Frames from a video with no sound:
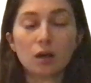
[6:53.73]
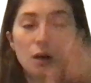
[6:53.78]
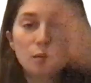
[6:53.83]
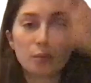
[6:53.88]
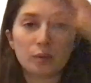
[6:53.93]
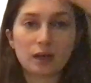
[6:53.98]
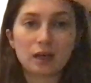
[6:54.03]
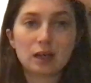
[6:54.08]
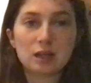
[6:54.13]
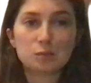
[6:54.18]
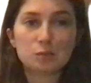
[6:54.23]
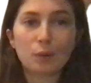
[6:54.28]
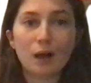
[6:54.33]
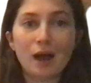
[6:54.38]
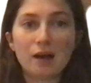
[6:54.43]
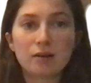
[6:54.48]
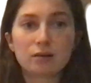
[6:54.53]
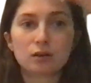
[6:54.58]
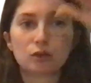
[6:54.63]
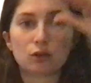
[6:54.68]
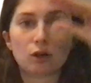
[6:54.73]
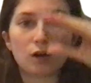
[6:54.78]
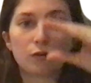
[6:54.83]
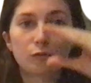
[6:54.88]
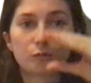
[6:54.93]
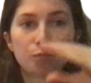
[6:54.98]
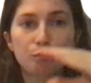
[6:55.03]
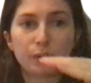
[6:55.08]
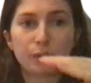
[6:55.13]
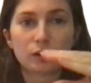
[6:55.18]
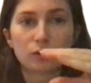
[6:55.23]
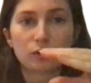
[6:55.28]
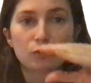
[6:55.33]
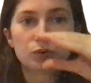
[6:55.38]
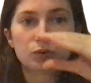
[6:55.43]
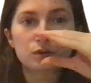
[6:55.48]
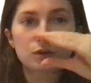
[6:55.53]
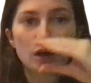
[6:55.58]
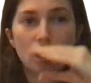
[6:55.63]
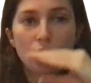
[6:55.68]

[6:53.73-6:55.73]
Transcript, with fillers: but each paragraph builds